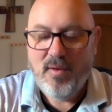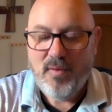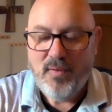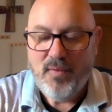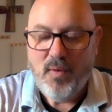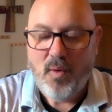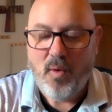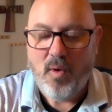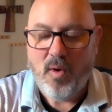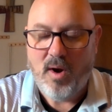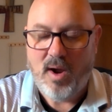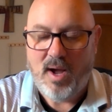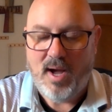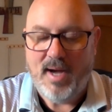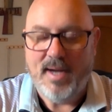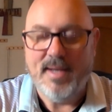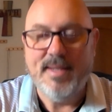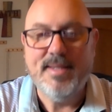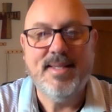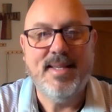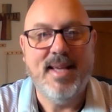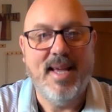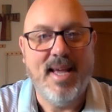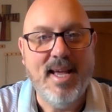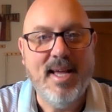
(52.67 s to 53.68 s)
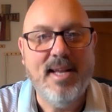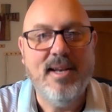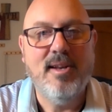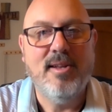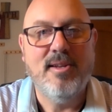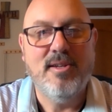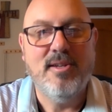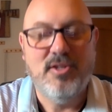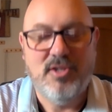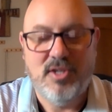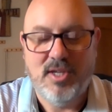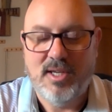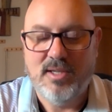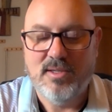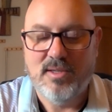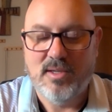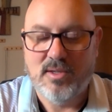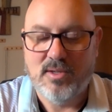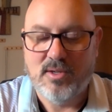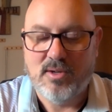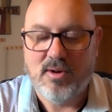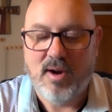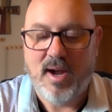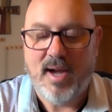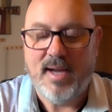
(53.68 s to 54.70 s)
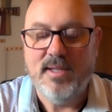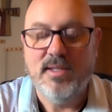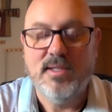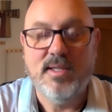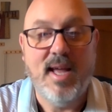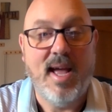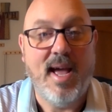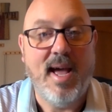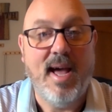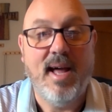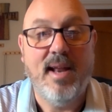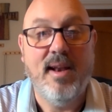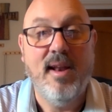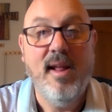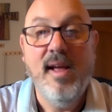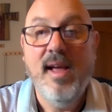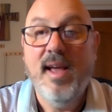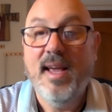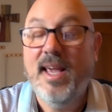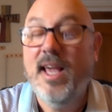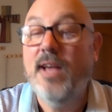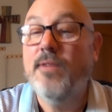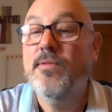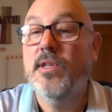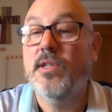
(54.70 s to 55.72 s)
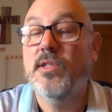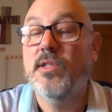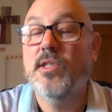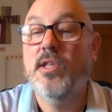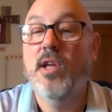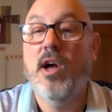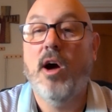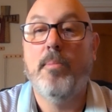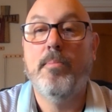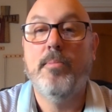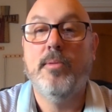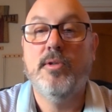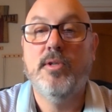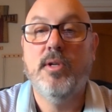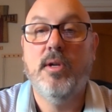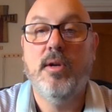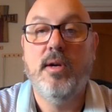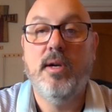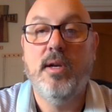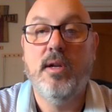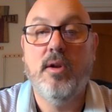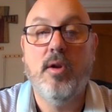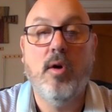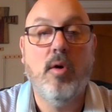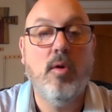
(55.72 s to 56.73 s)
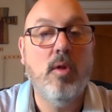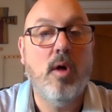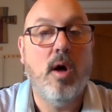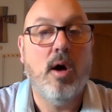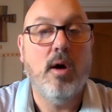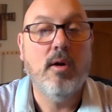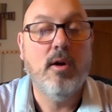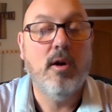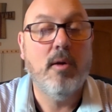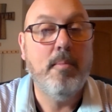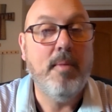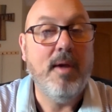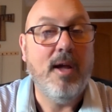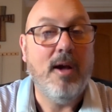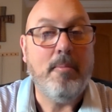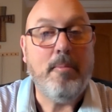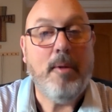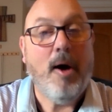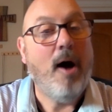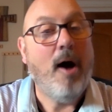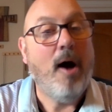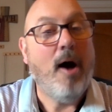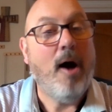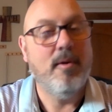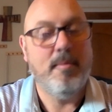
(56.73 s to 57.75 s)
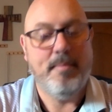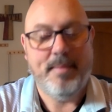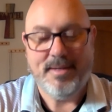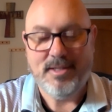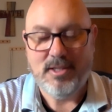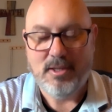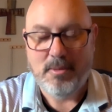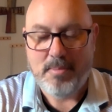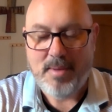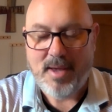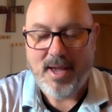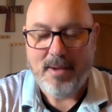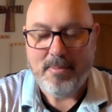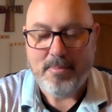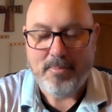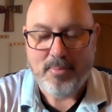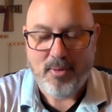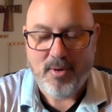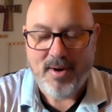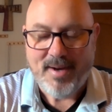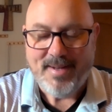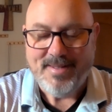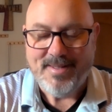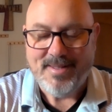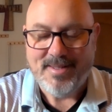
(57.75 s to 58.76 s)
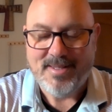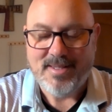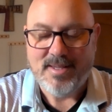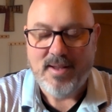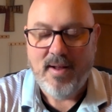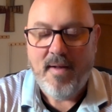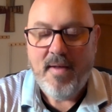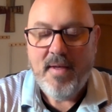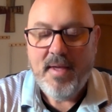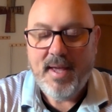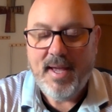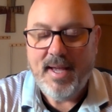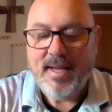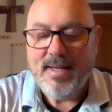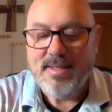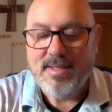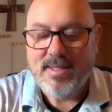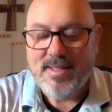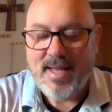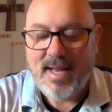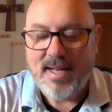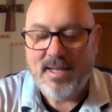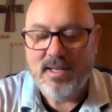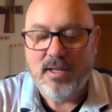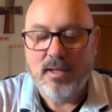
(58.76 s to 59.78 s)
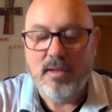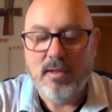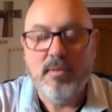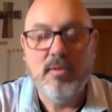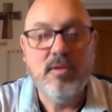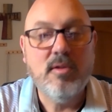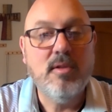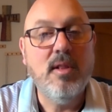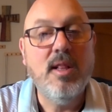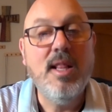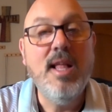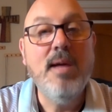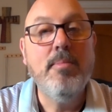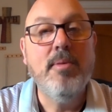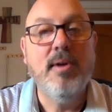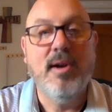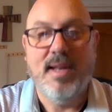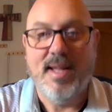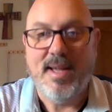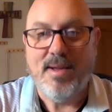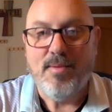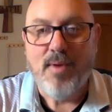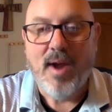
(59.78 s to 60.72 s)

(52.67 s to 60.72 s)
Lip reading: for us in Jesus Christ and gives us the opportunity to no longer be a pauper, but to be a prince. He has sent to liberty,